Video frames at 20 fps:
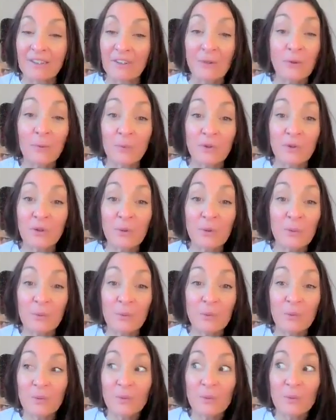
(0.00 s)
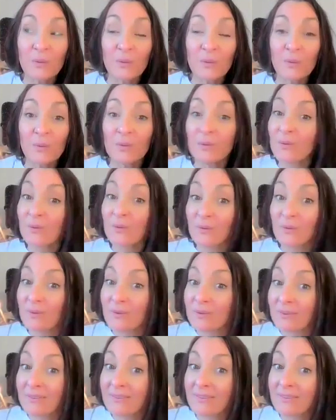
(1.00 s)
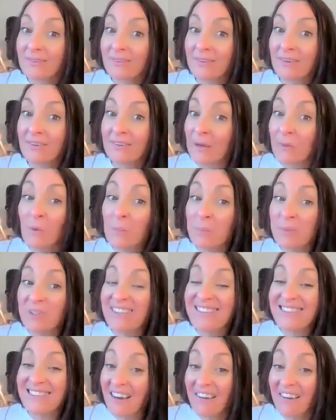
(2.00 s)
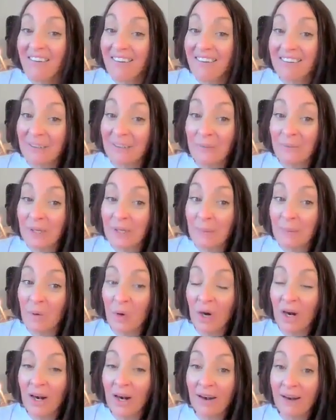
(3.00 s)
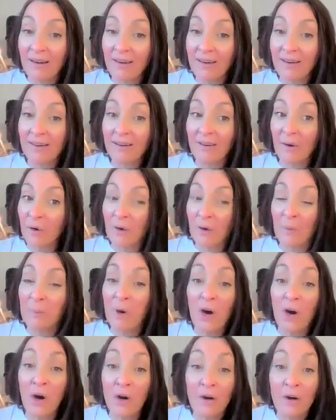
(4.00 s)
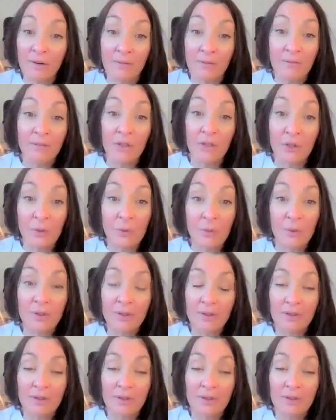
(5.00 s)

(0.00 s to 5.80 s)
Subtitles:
You they won't be stuck on you anymore or a part of you,